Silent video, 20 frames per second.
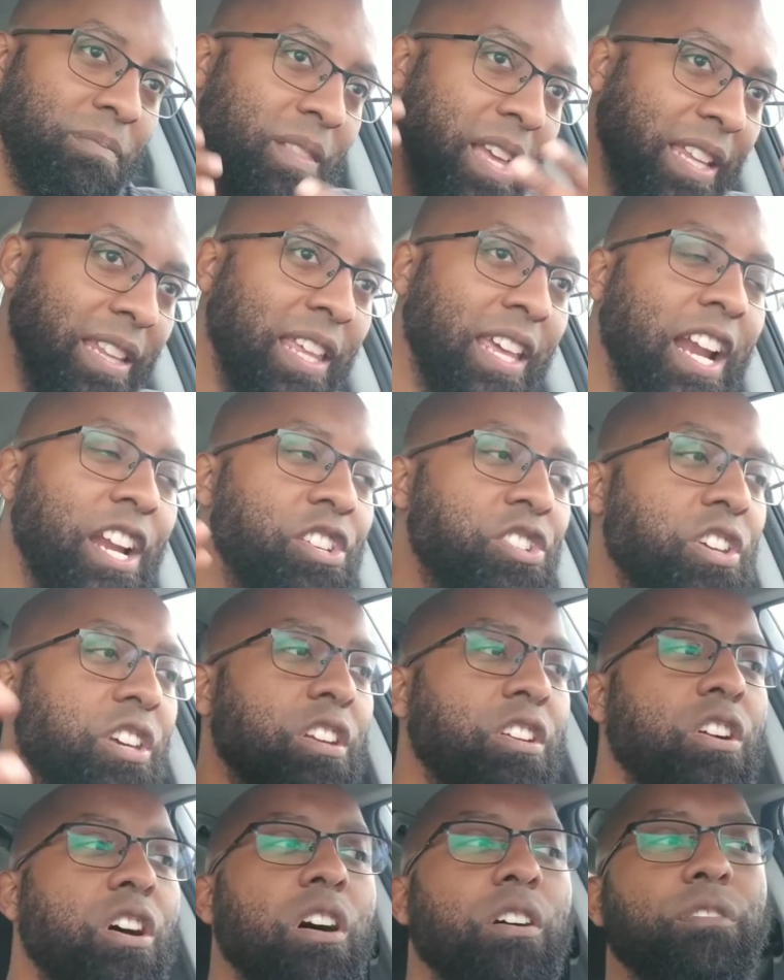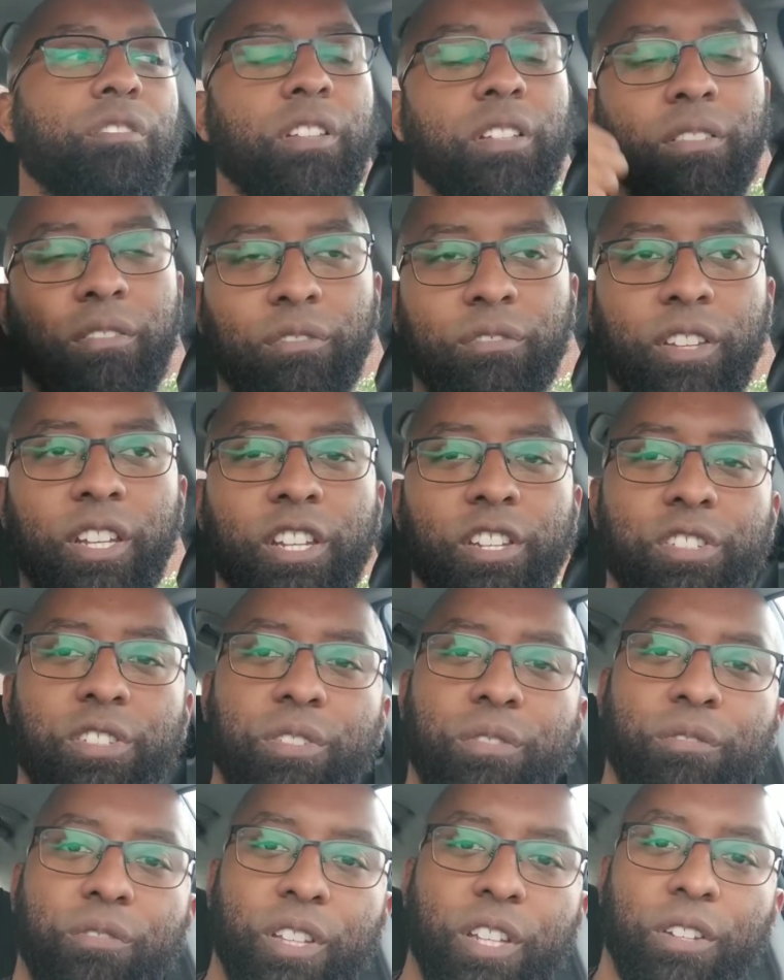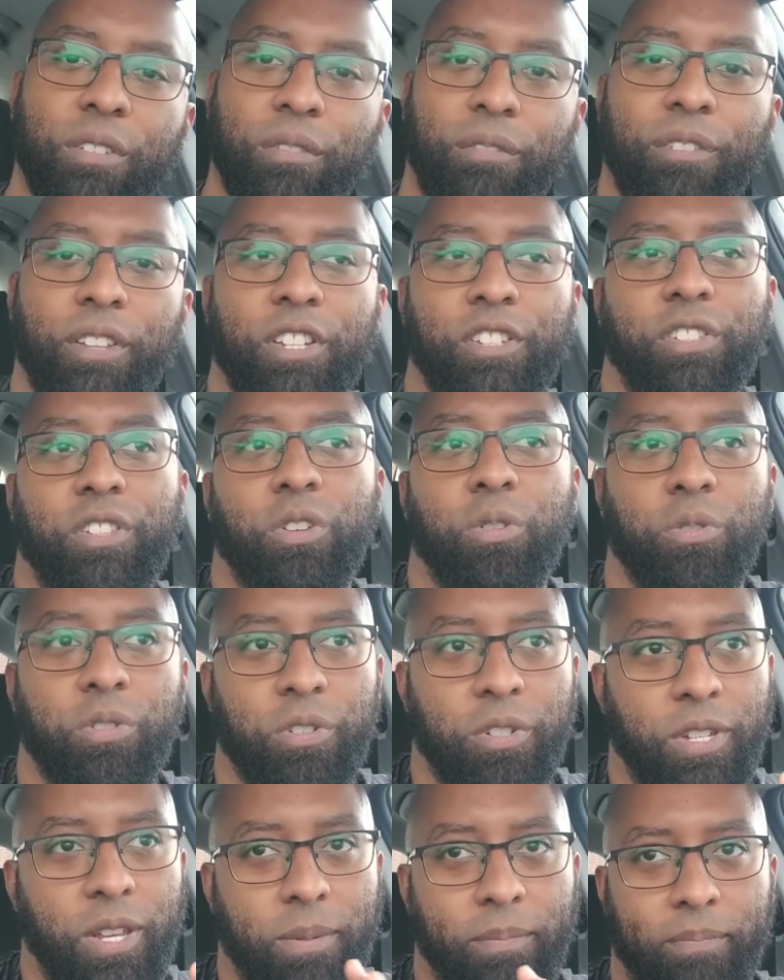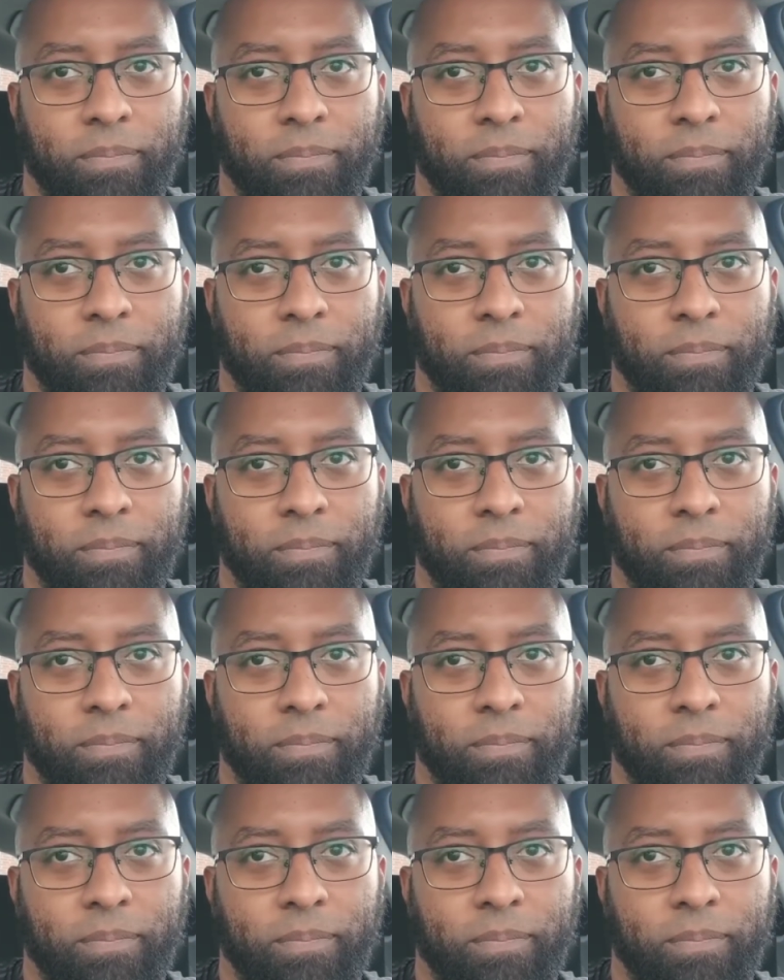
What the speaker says: And then I shut it off and finished the orders up.